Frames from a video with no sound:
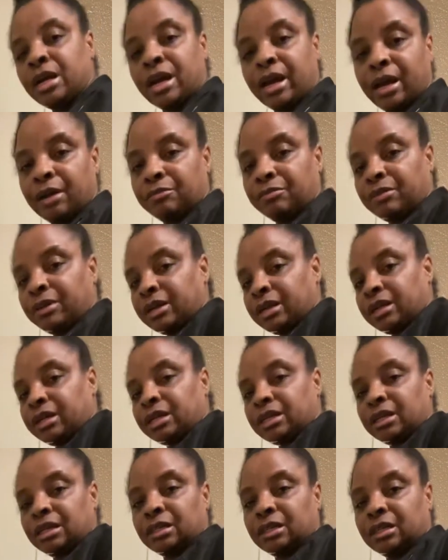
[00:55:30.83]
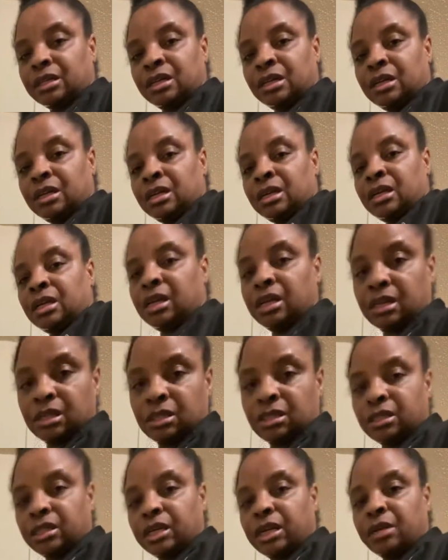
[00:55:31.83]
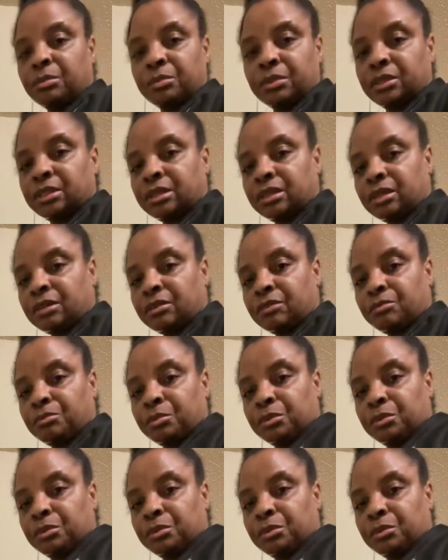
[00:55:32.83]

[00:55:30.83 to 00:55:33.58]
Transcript: athletic, and in shape and stuff,